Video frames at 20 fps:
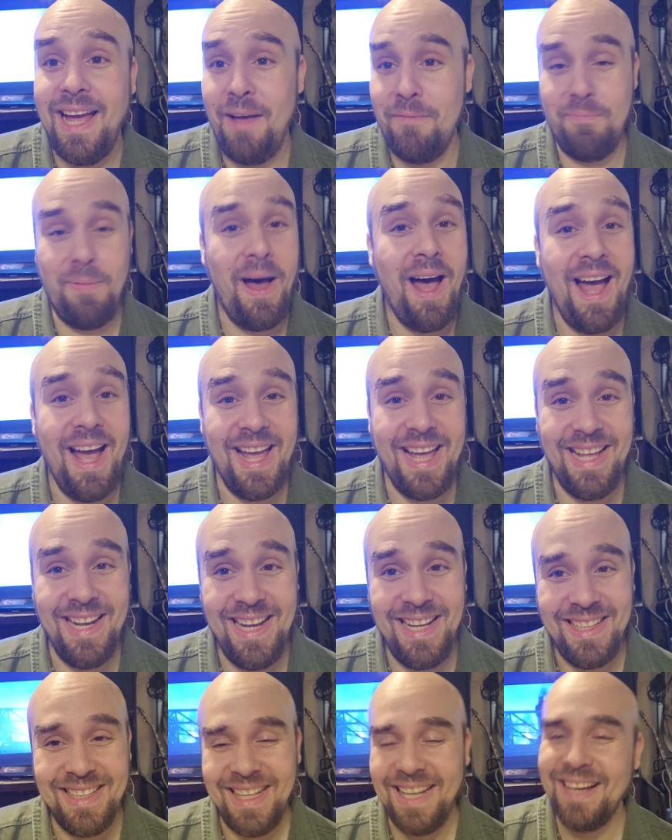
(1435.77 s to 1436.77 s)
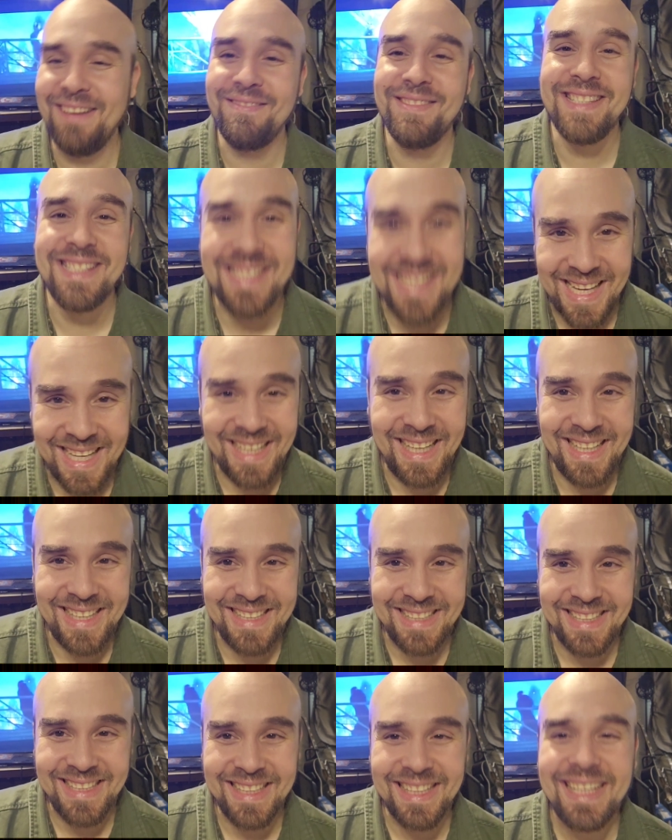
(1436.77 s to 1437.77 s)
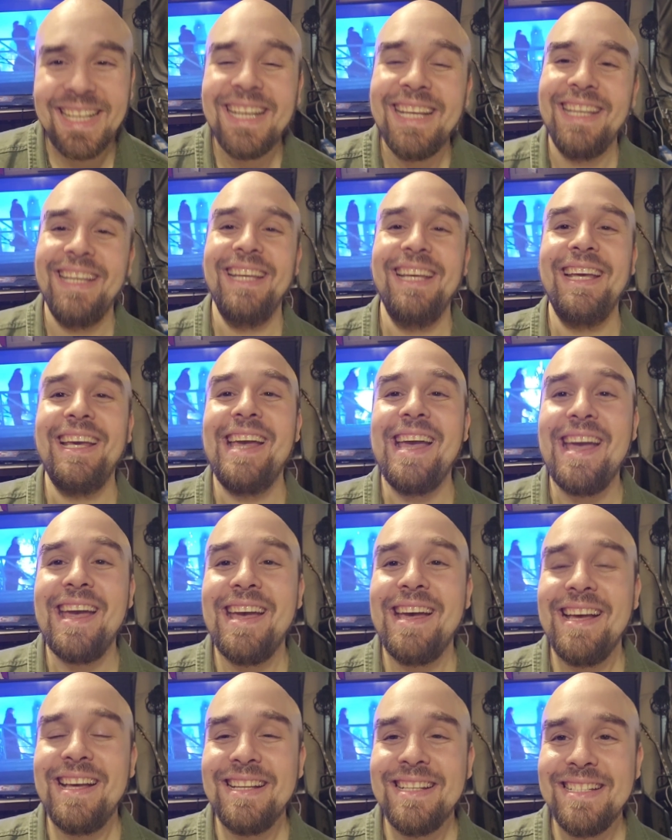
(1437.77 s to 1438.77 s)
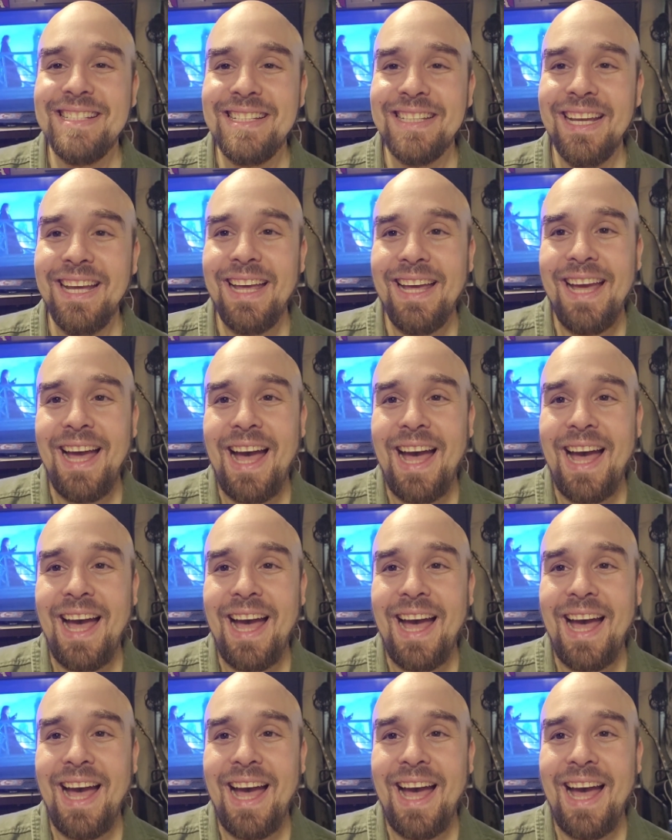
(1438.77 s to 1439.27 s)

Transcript: I'm buying it. I'm seeing it. And